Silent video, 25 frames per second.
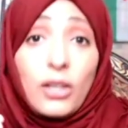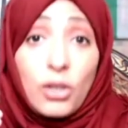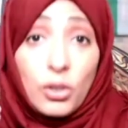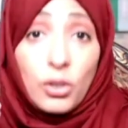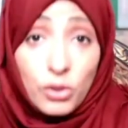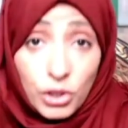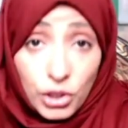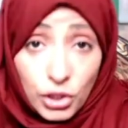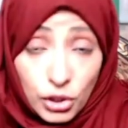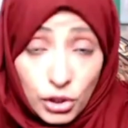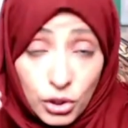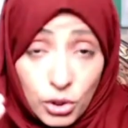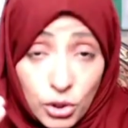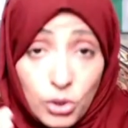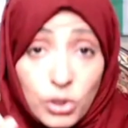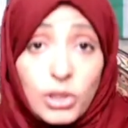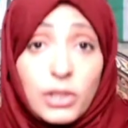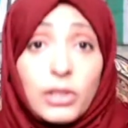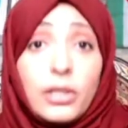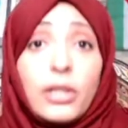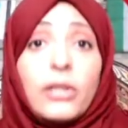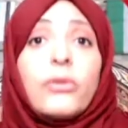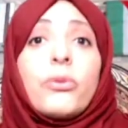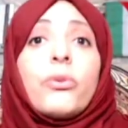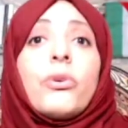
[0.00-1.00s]

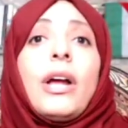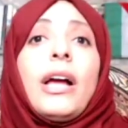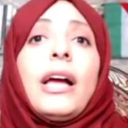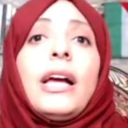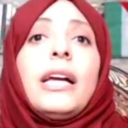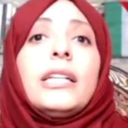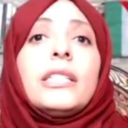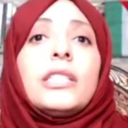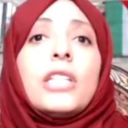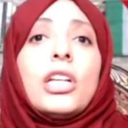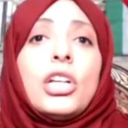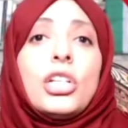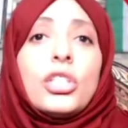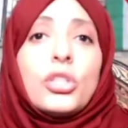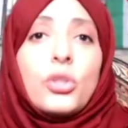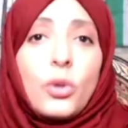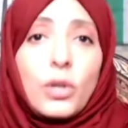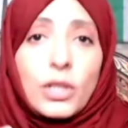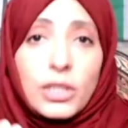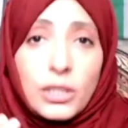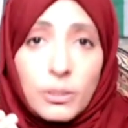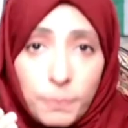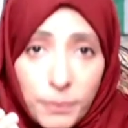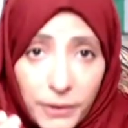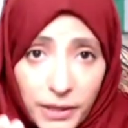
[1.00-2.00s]
constitutional right to
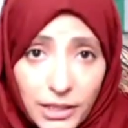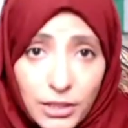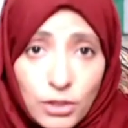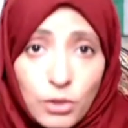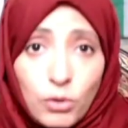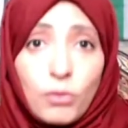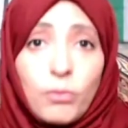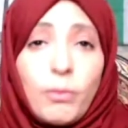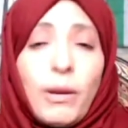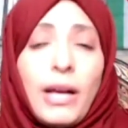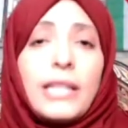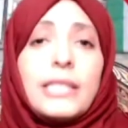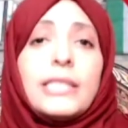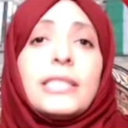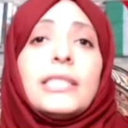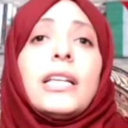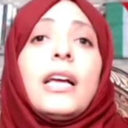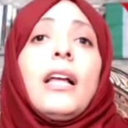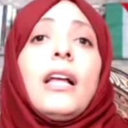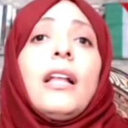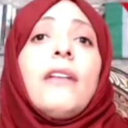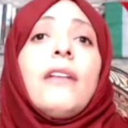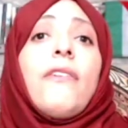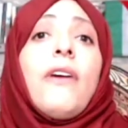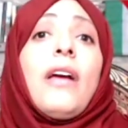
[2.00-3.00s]
express on
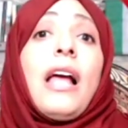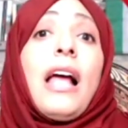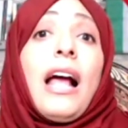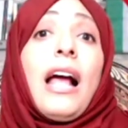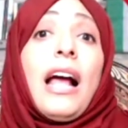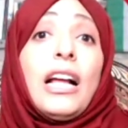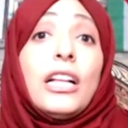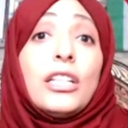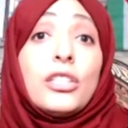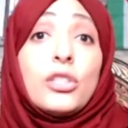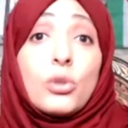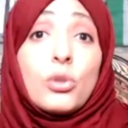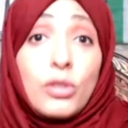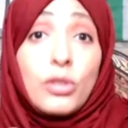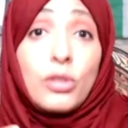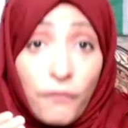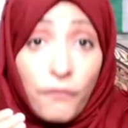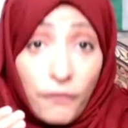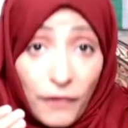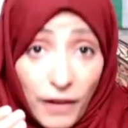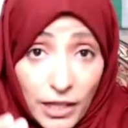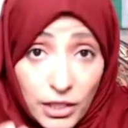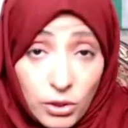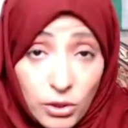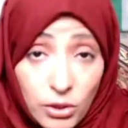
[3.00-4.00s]
myself and to
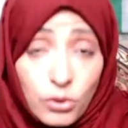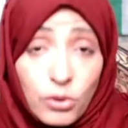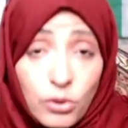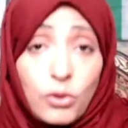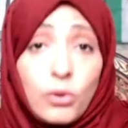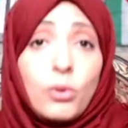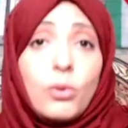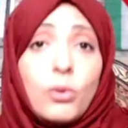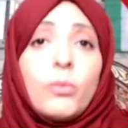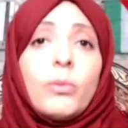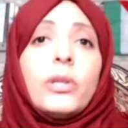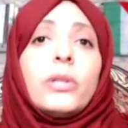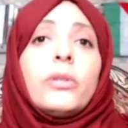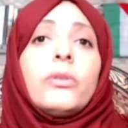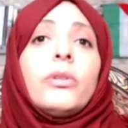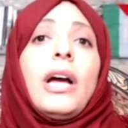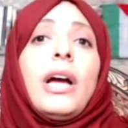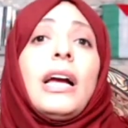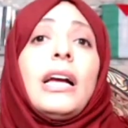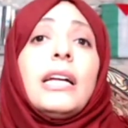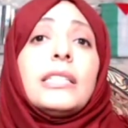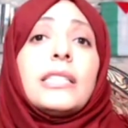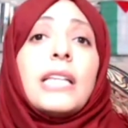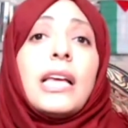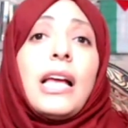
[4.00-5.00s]
defend on human
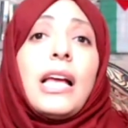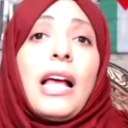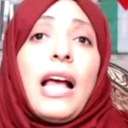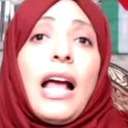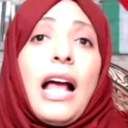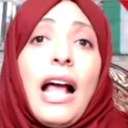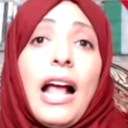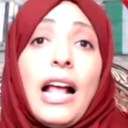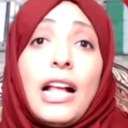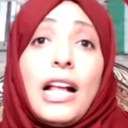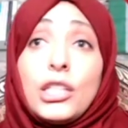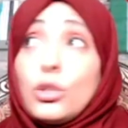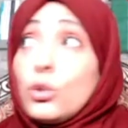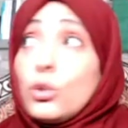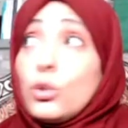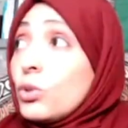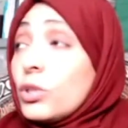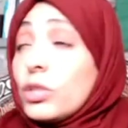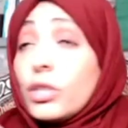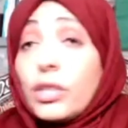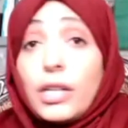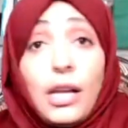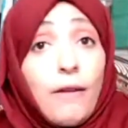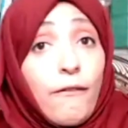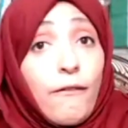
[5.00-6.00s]
rights and to
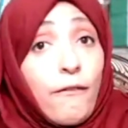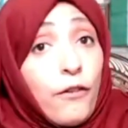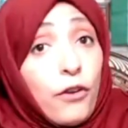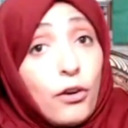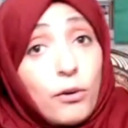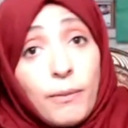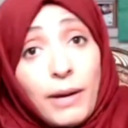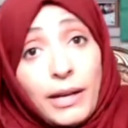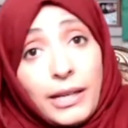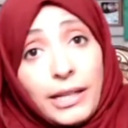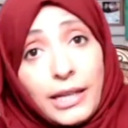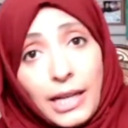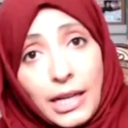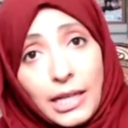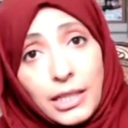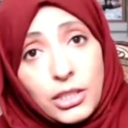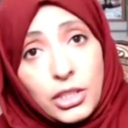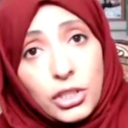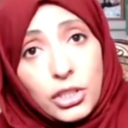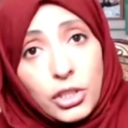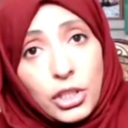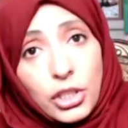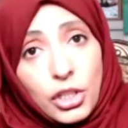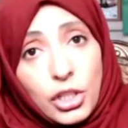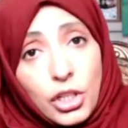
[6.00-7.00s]
dream for my
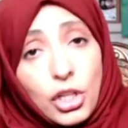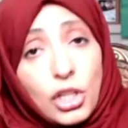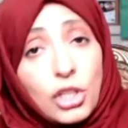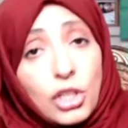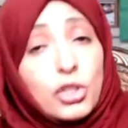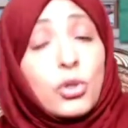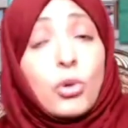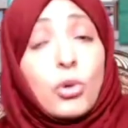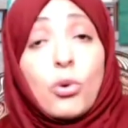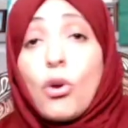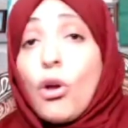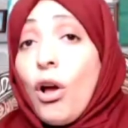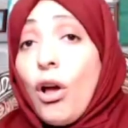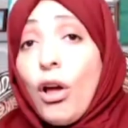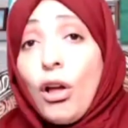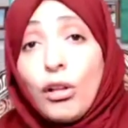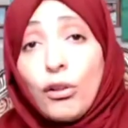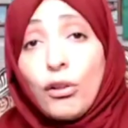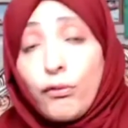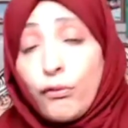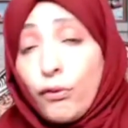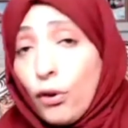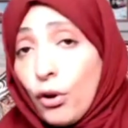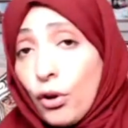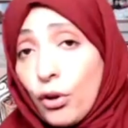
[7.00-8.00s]
country, to
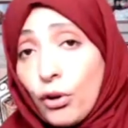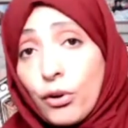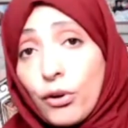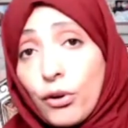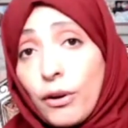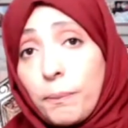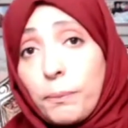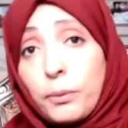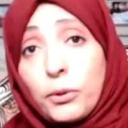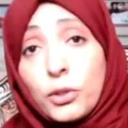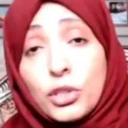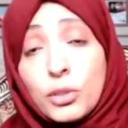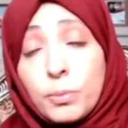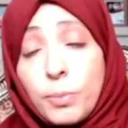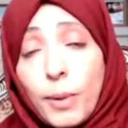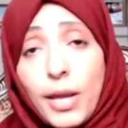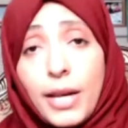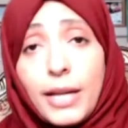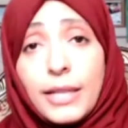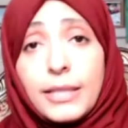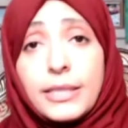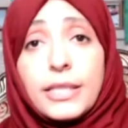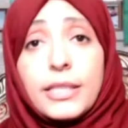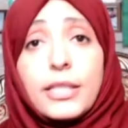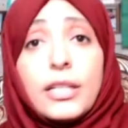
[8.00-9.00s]
call for
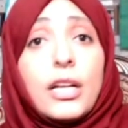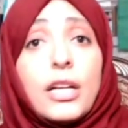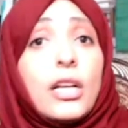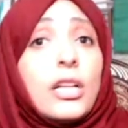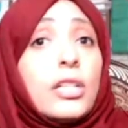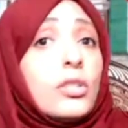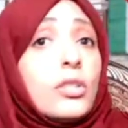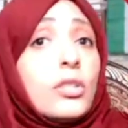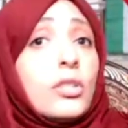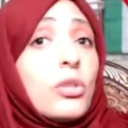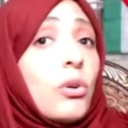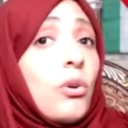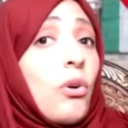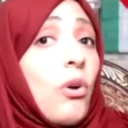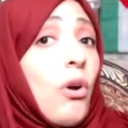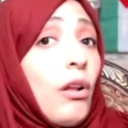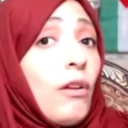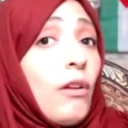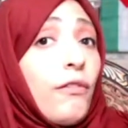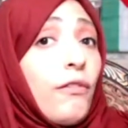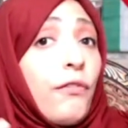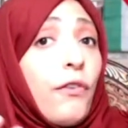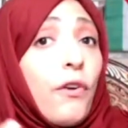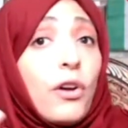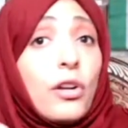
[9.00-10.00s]
prosperity, to
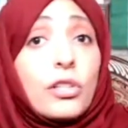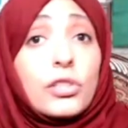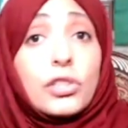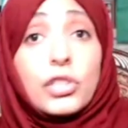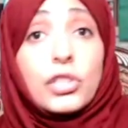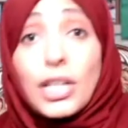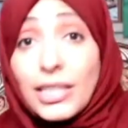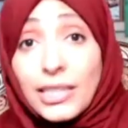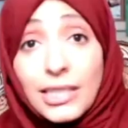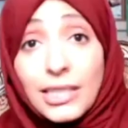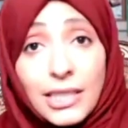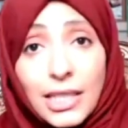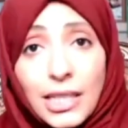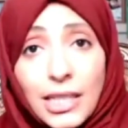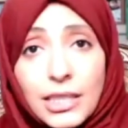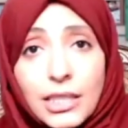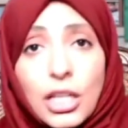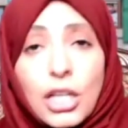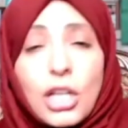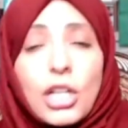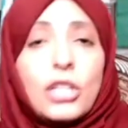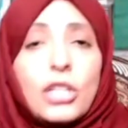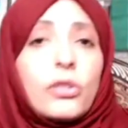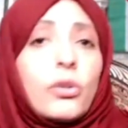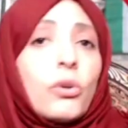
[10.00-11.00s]
call for justice,
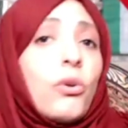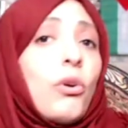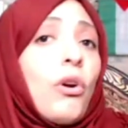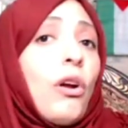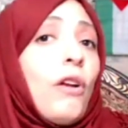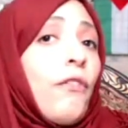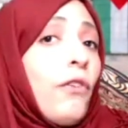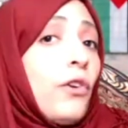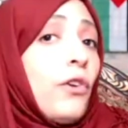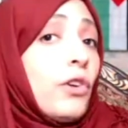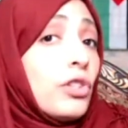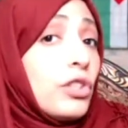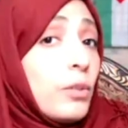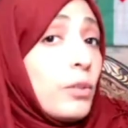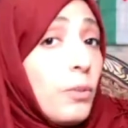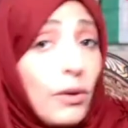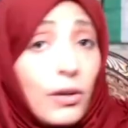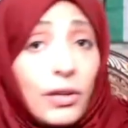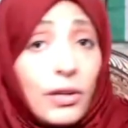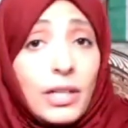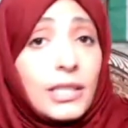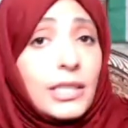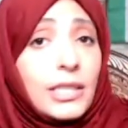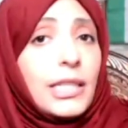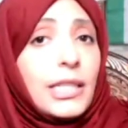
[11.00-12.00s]
to call for
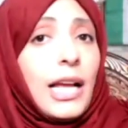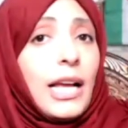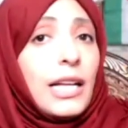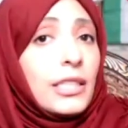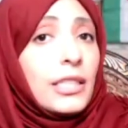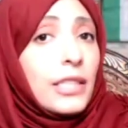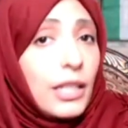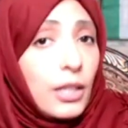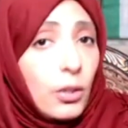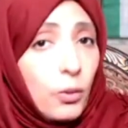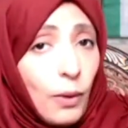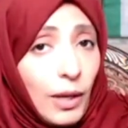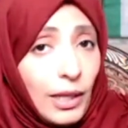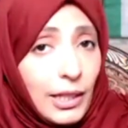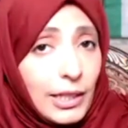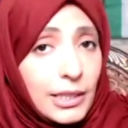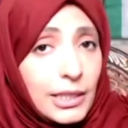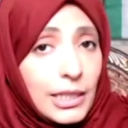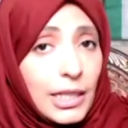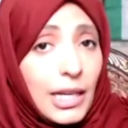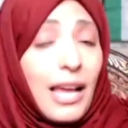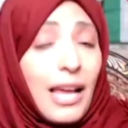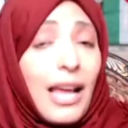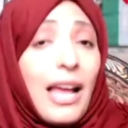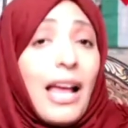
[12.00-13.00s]
democracy and
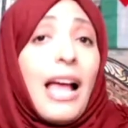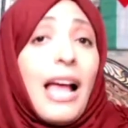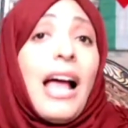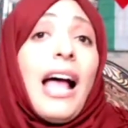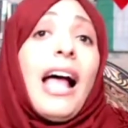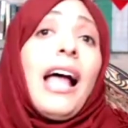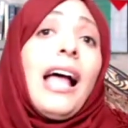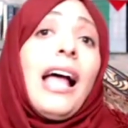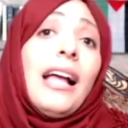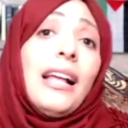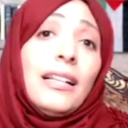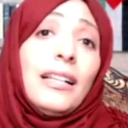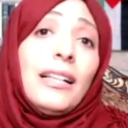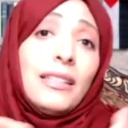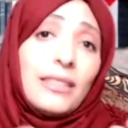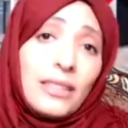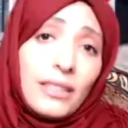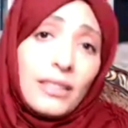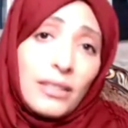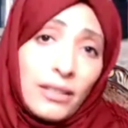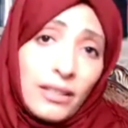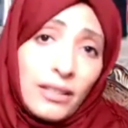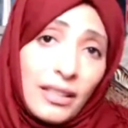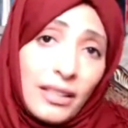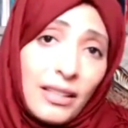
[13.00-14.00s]
equality. And
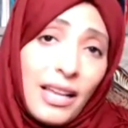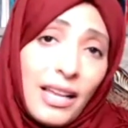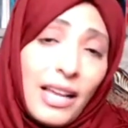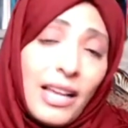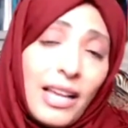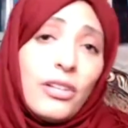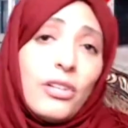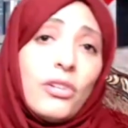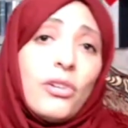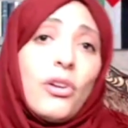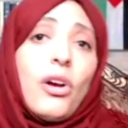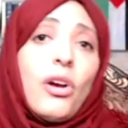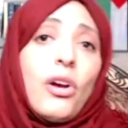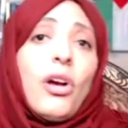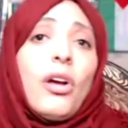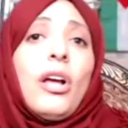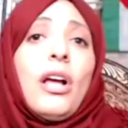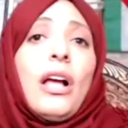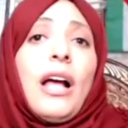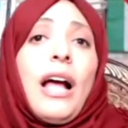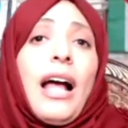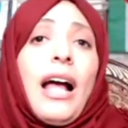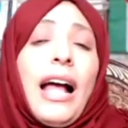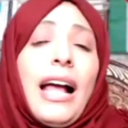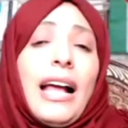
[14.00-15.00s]
then, you know,
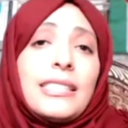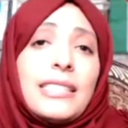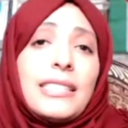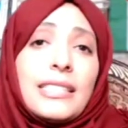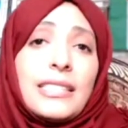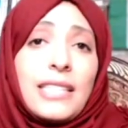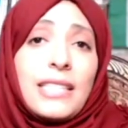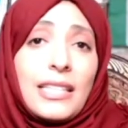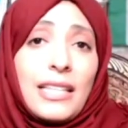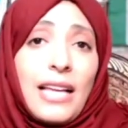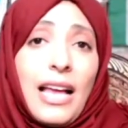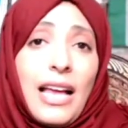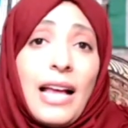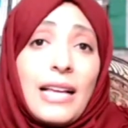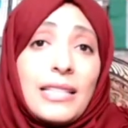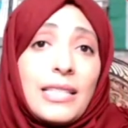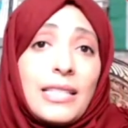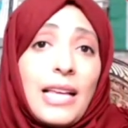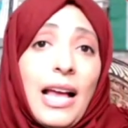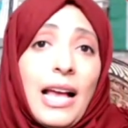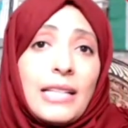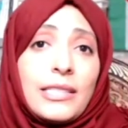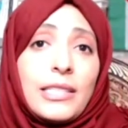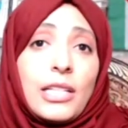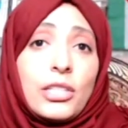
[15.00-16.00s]

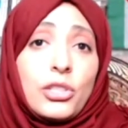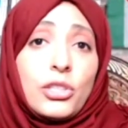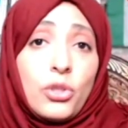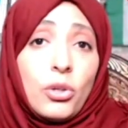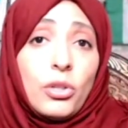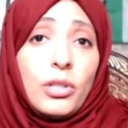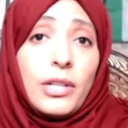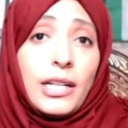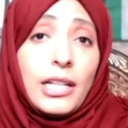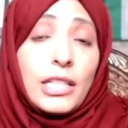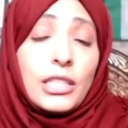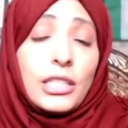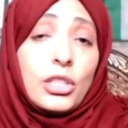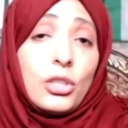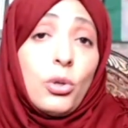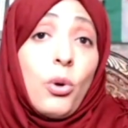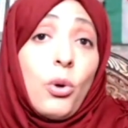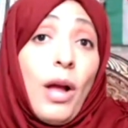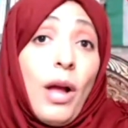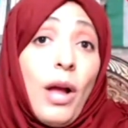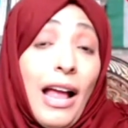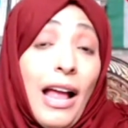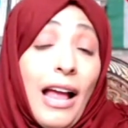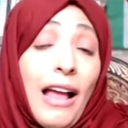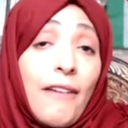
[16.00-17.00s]
as a journalist
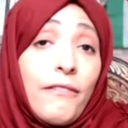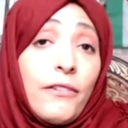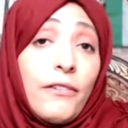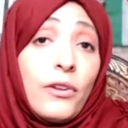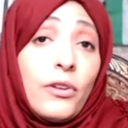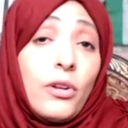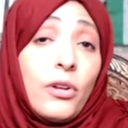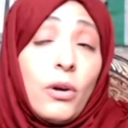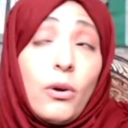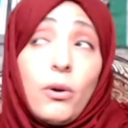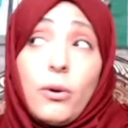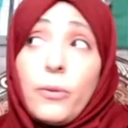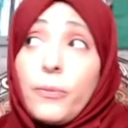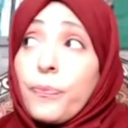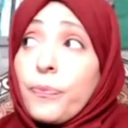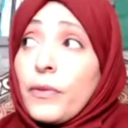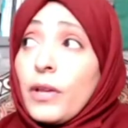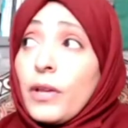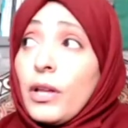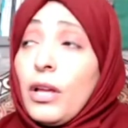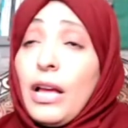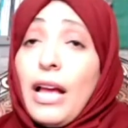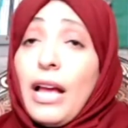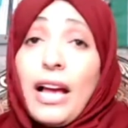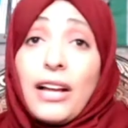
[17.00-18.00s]
who have, you know,
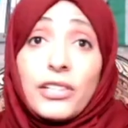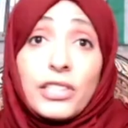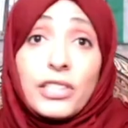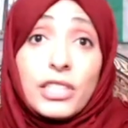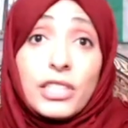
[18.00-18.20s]
a